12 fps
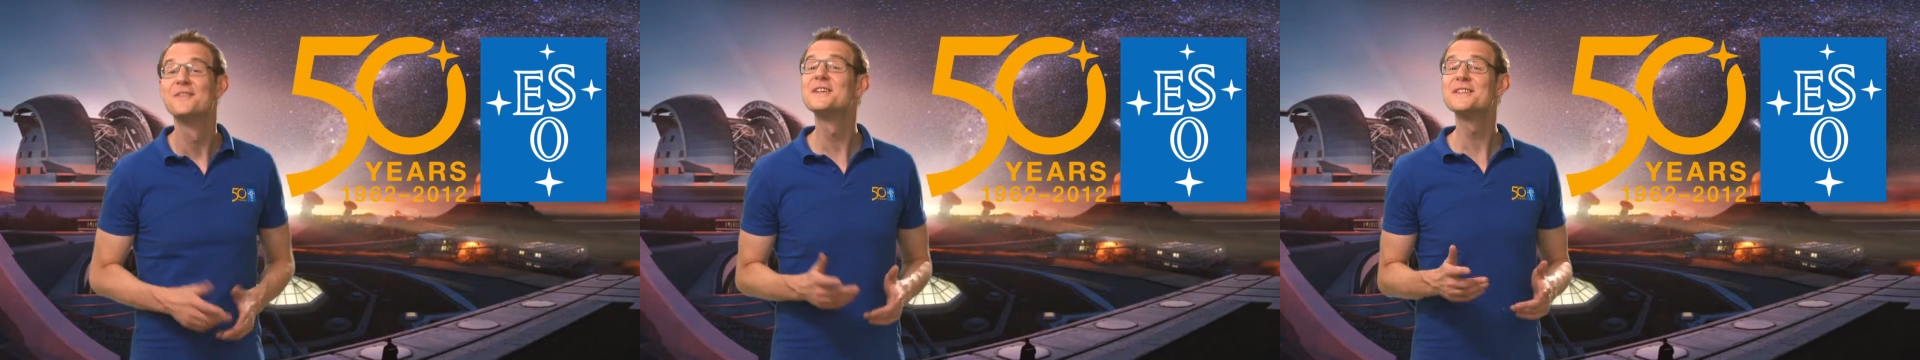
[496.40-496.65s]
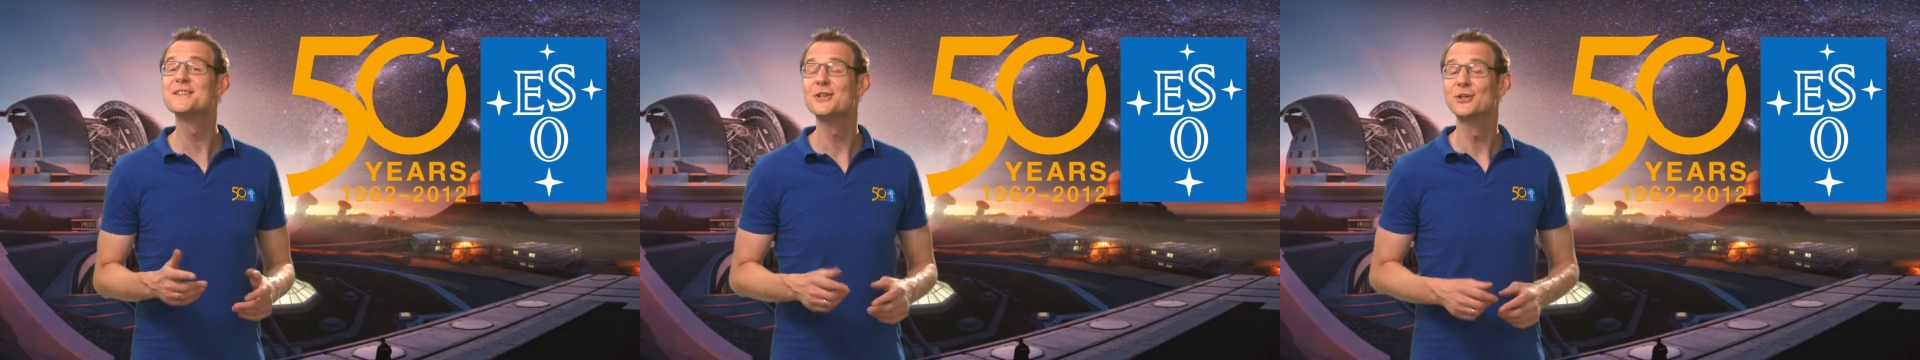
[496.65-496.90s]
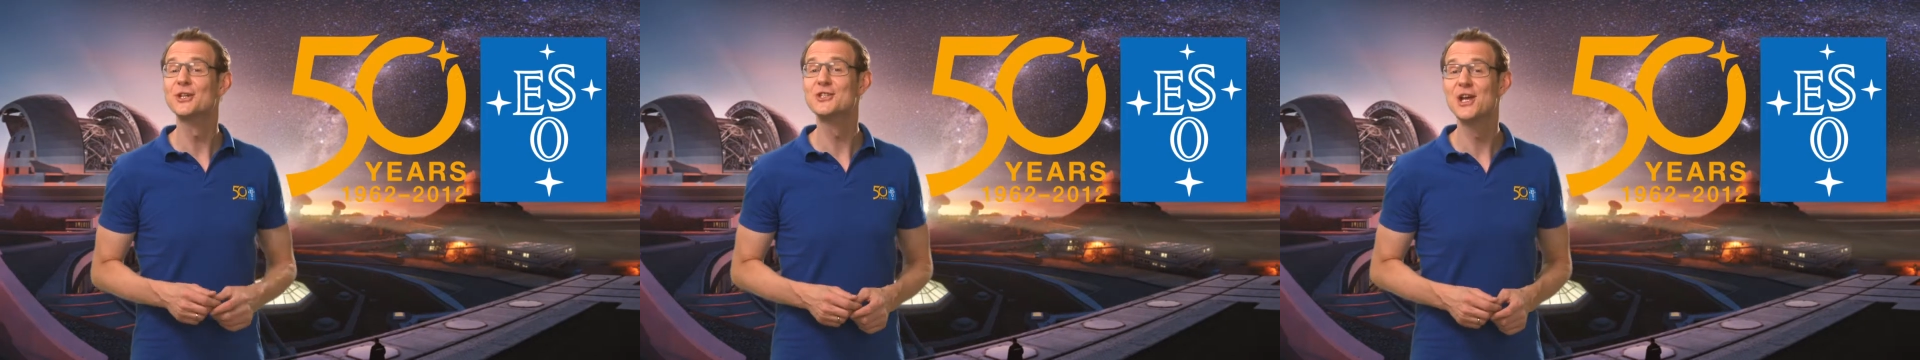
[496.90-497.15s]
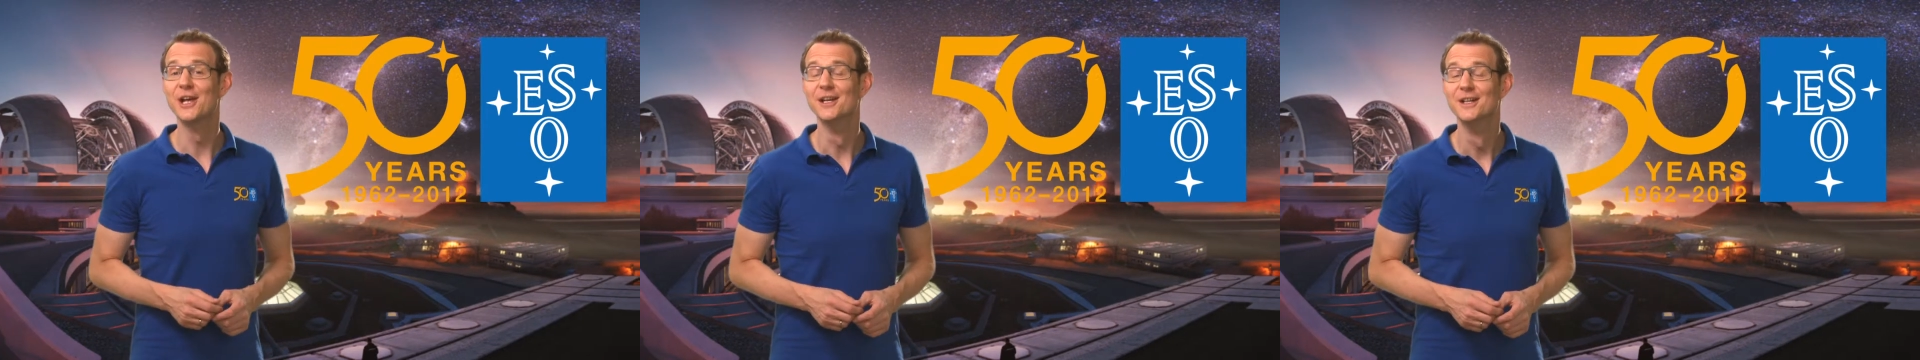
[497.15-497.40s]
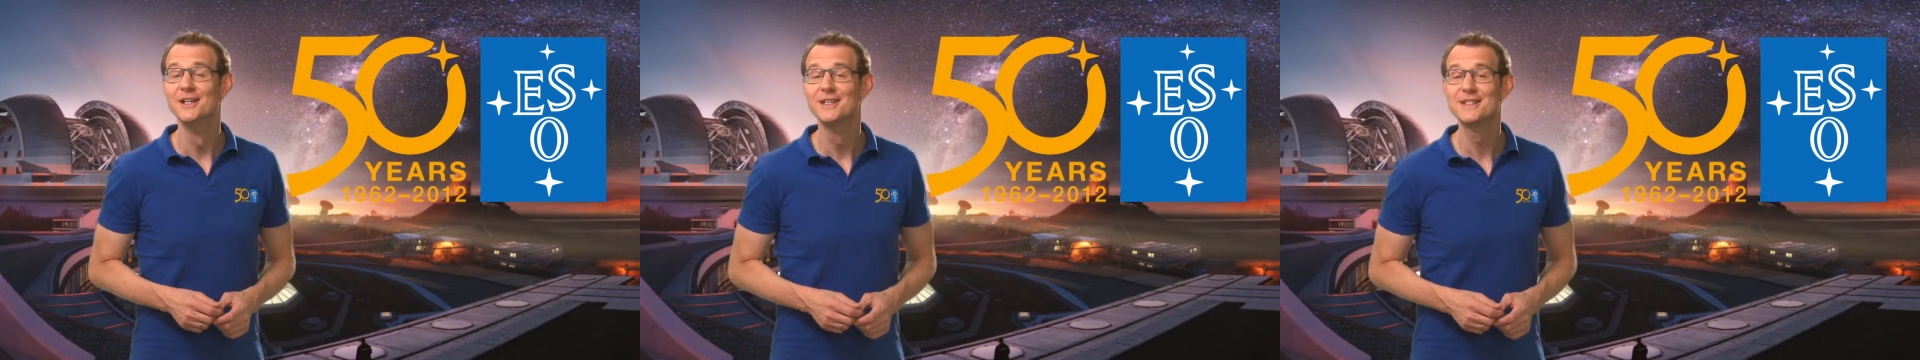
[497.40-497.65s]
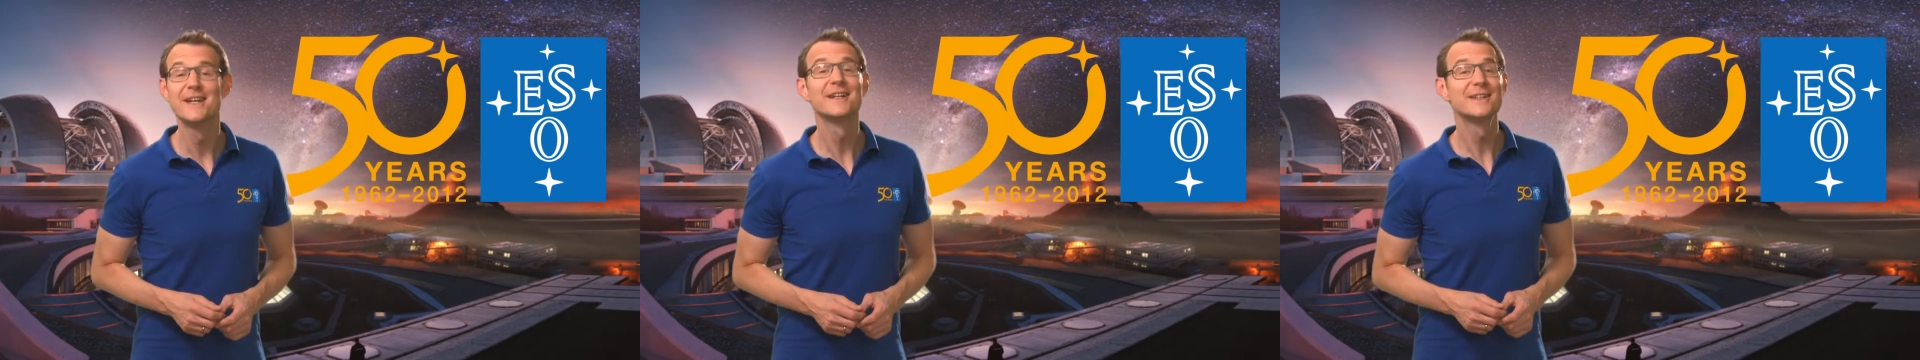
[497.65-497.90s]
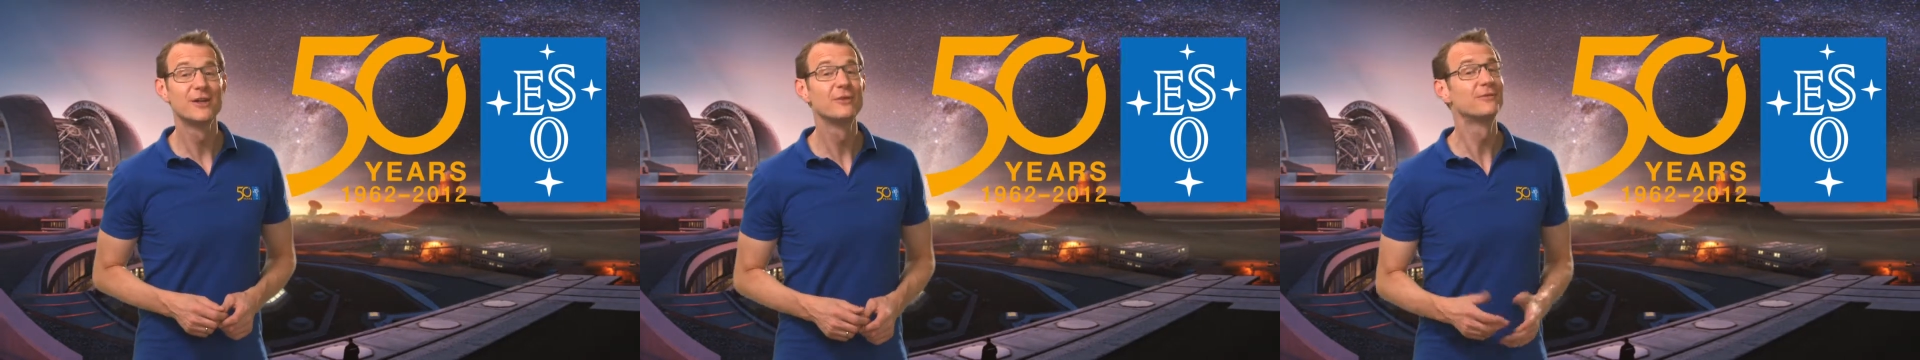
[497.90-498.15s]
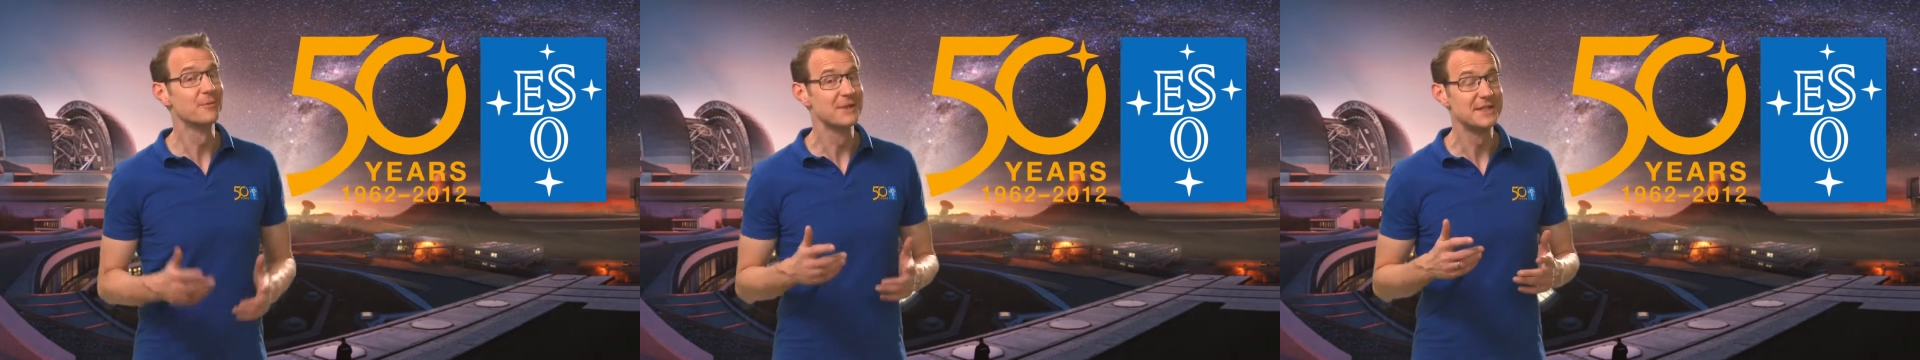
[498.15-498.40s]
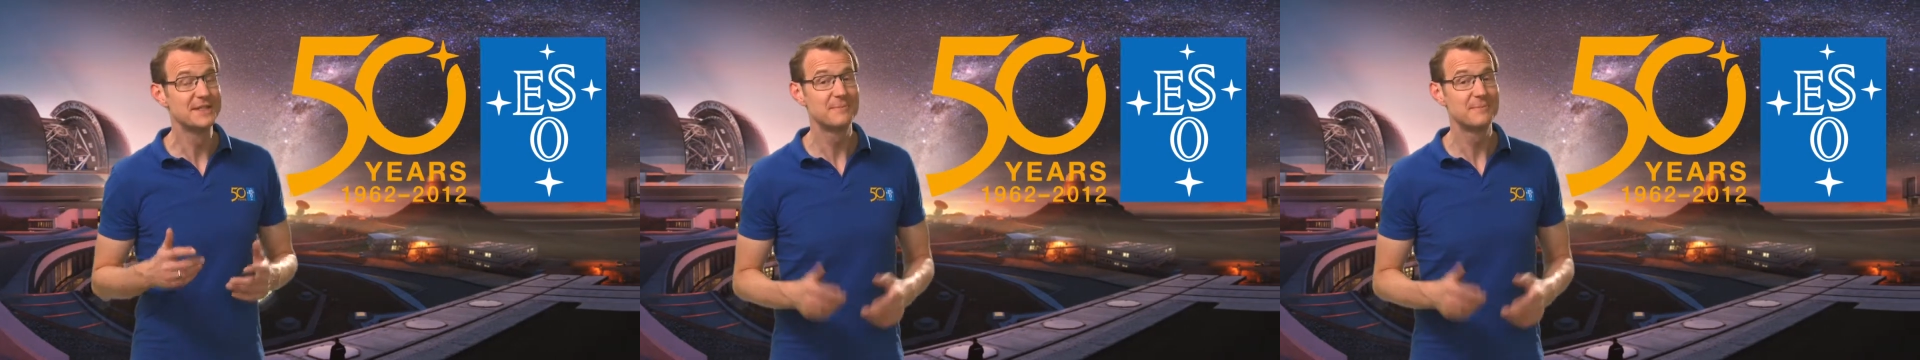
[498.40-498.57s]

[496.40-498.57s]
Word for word: This is Dr. J, signing off from this